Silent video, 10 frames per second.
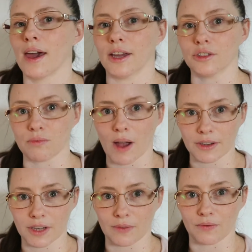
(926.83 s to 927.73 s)
and to
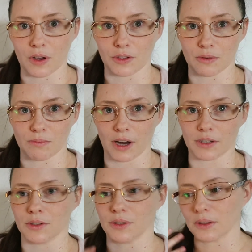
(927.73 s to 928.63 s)
write down first
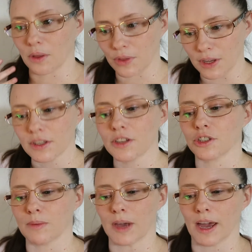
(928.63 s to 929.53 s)
impressions and the things that
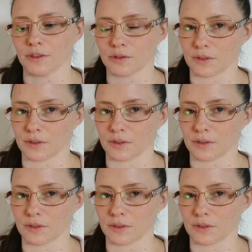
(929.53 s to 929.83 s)
jump out